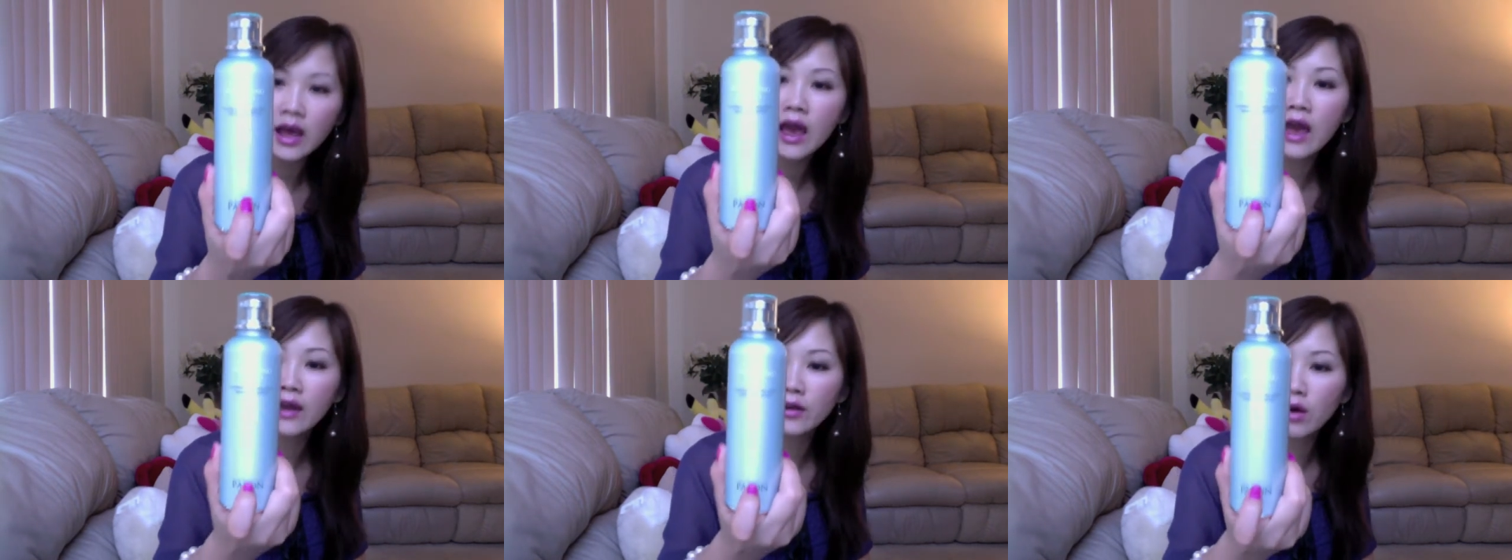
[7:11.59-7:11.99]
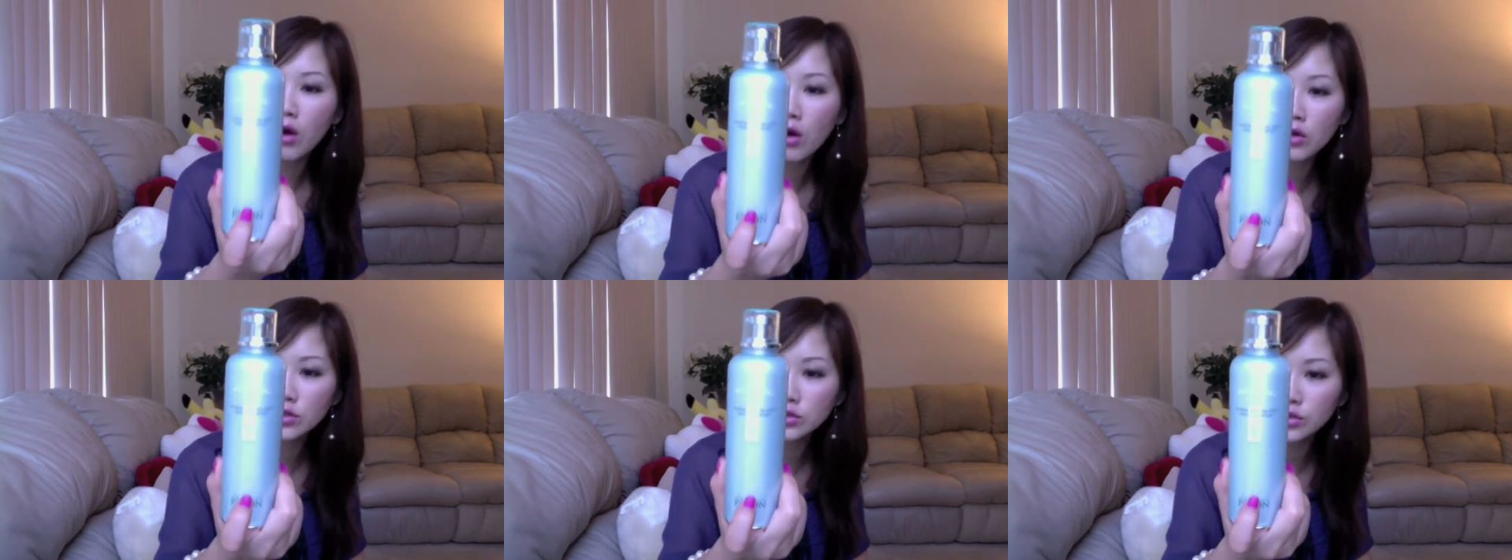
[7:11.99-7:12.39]
and
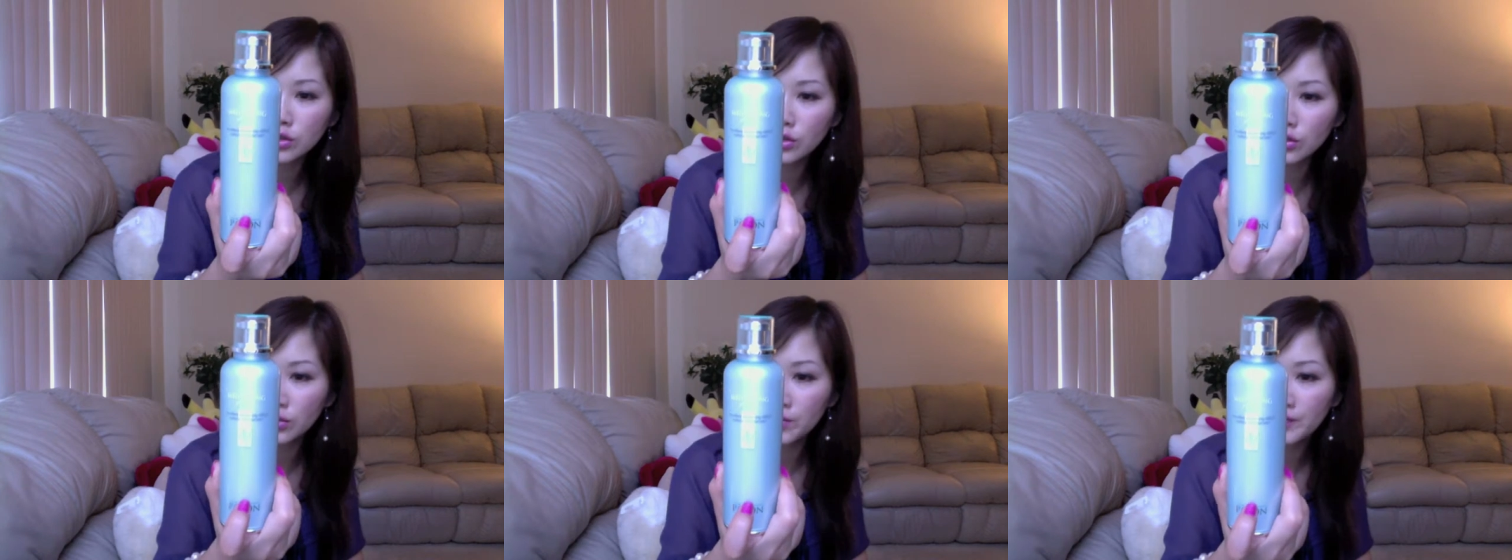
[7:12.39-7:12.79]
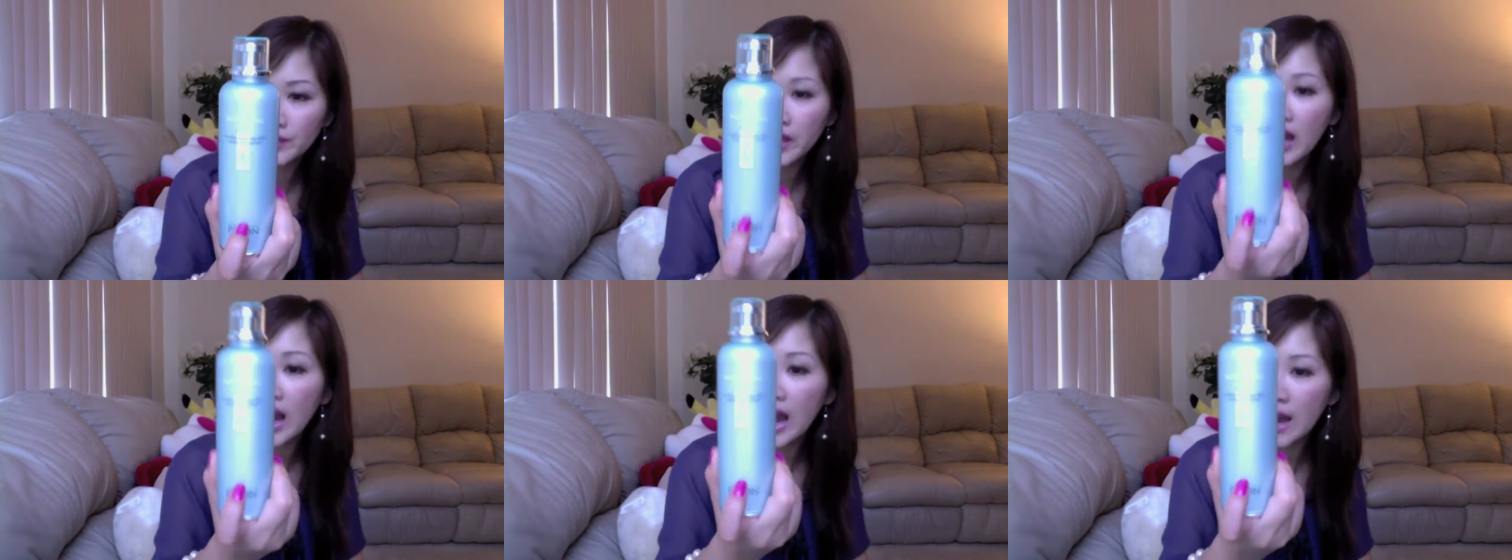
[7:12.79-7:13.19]
also
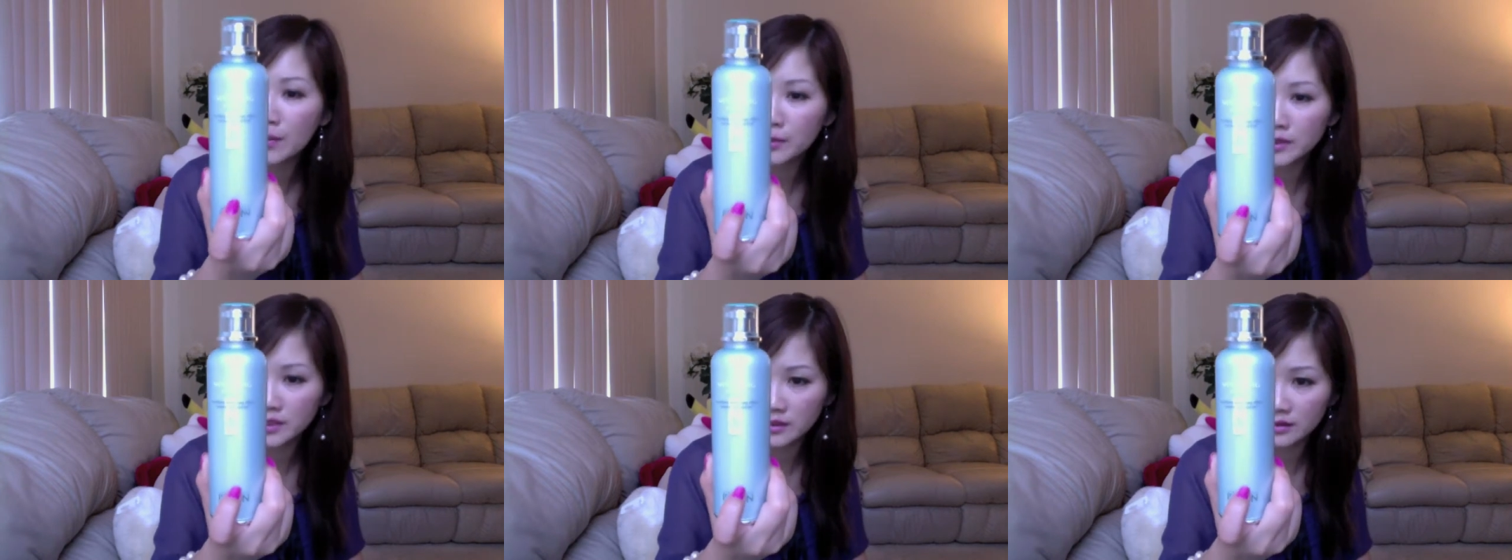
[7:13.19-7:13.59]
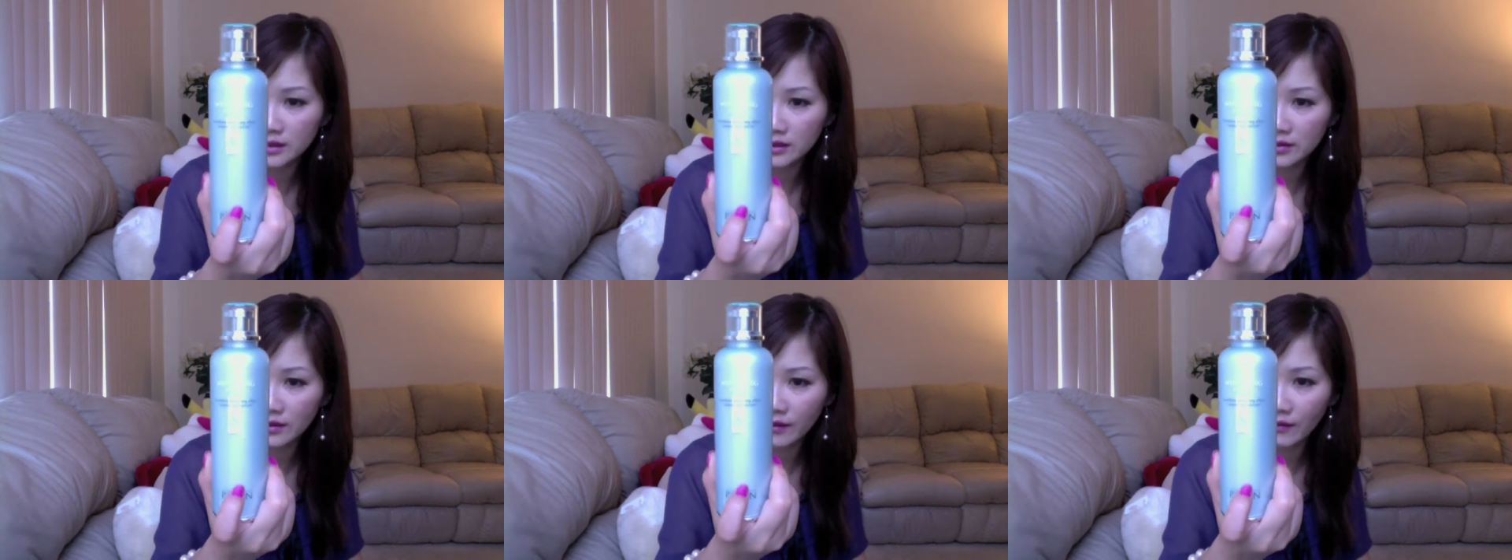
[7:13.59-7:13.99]
apricot
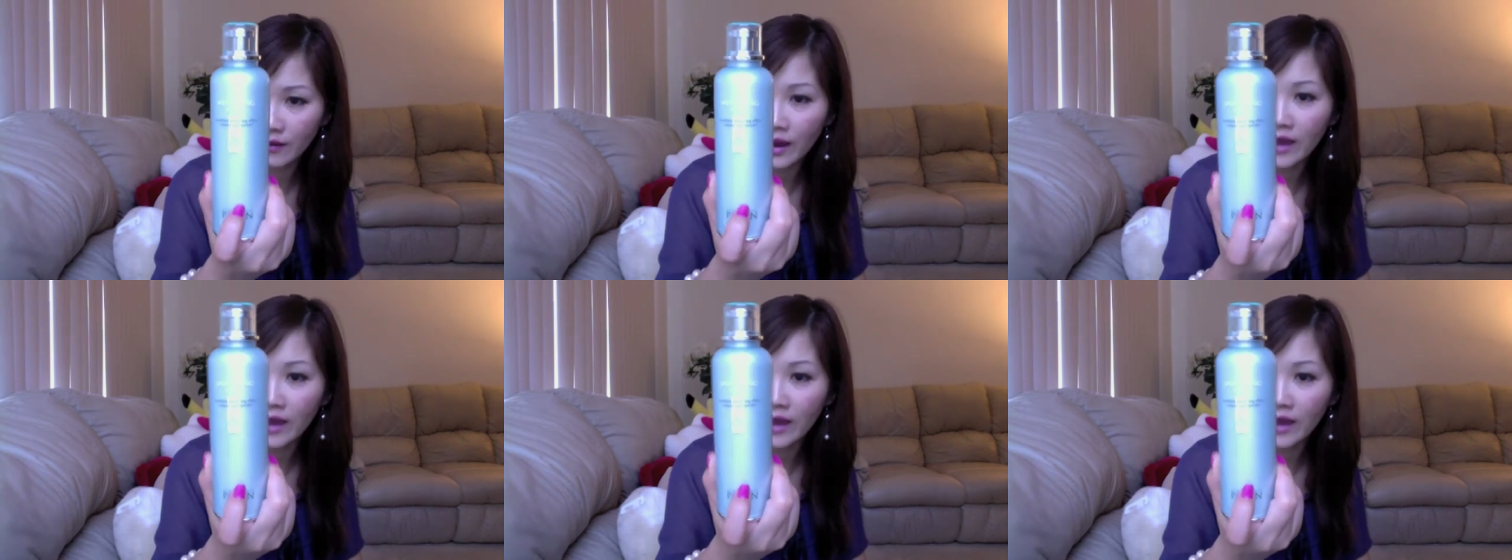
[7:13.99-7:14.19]
in there.